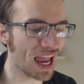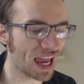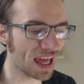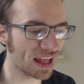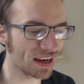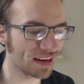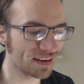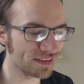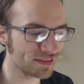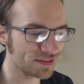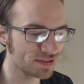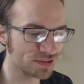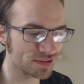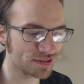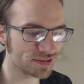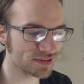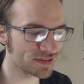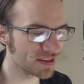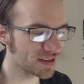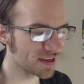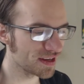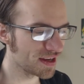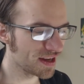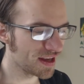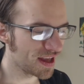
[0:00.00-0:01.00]
and
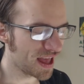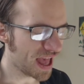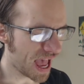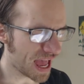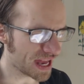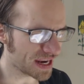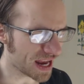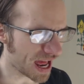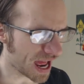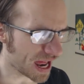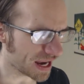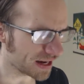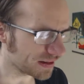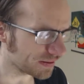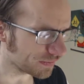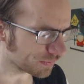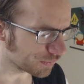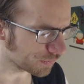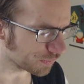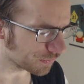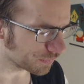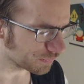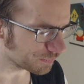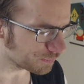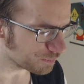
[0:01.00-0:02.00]
just, and, and
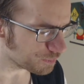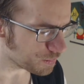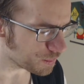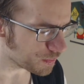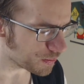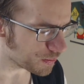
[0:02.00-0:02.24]
the,